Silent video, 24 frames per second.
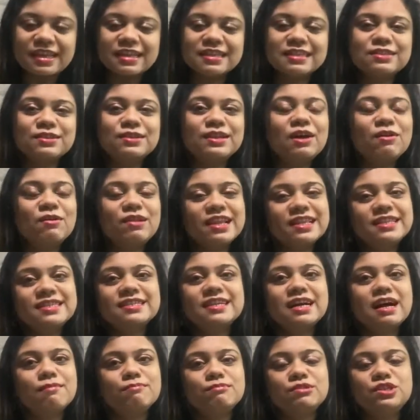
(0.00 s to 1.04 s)
So now let's
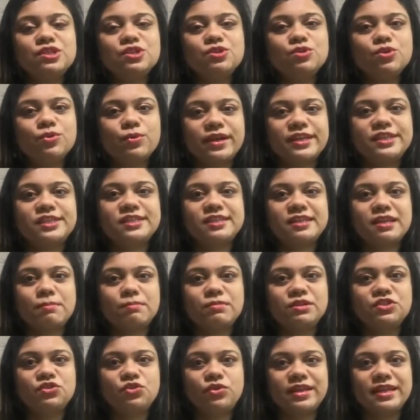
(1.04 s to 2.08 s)
come to question
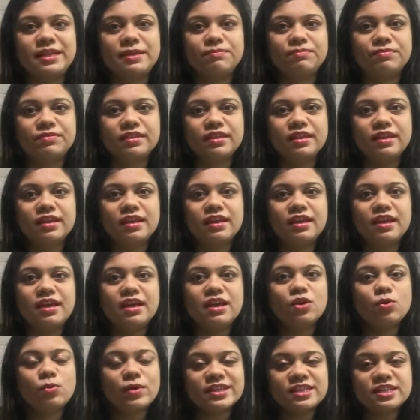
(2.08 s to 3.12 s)
number 3.
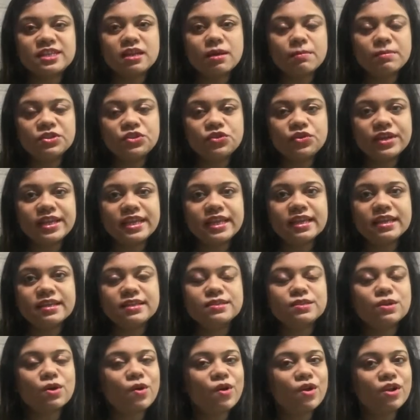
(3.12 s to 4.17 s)
Question number 3
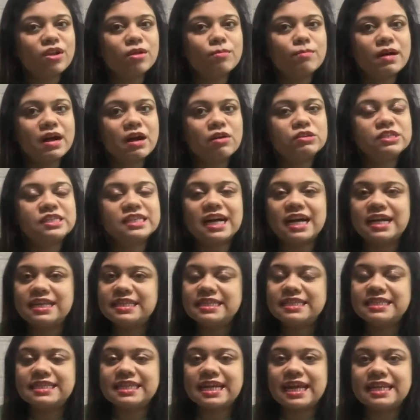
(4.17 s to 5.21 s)
is all about
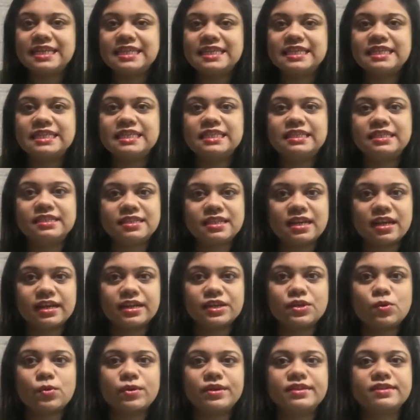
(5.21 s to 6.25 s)
understanding the
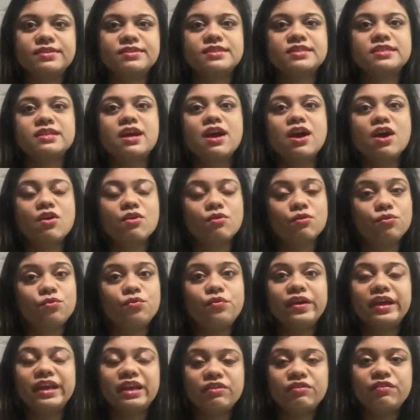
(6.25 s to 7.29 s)
target audience.
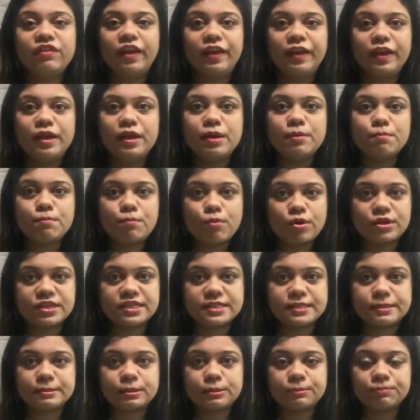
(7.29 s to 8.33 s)
Very, very
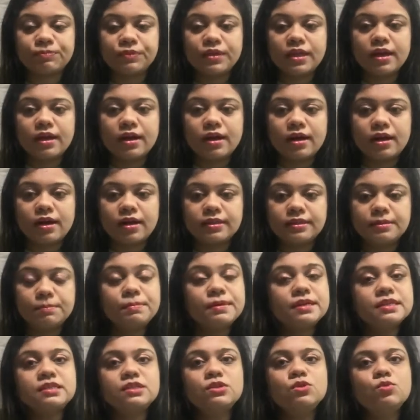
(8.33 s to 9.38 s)
important. The
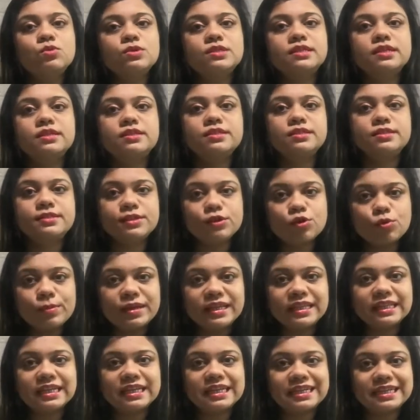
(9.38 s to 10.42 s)
person who's
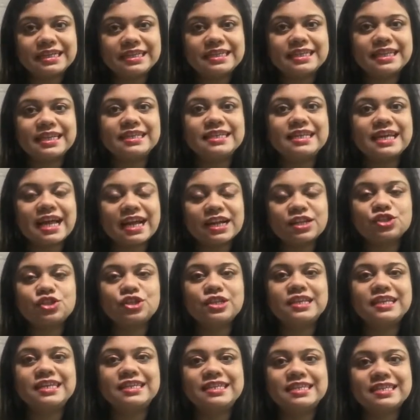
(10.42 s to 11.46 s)
consuming the content
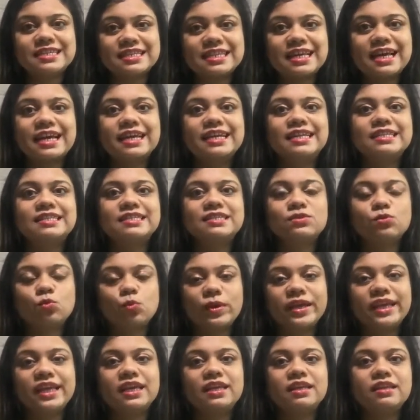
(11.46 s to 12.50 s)
actually decides the
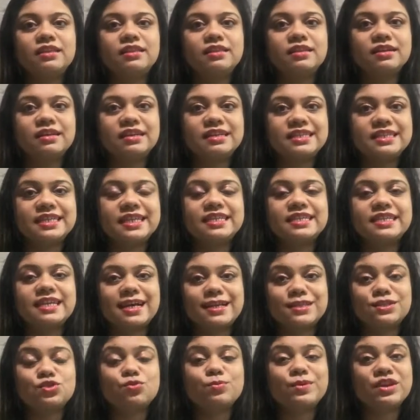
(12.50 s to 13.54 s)
way the content
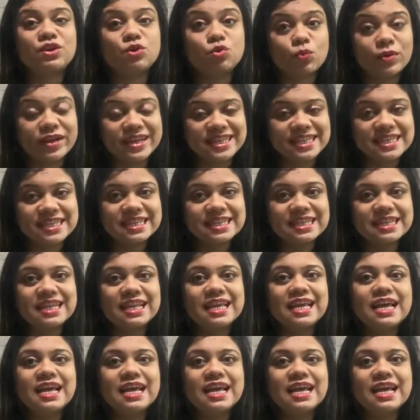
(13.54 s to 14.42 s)
has to be written,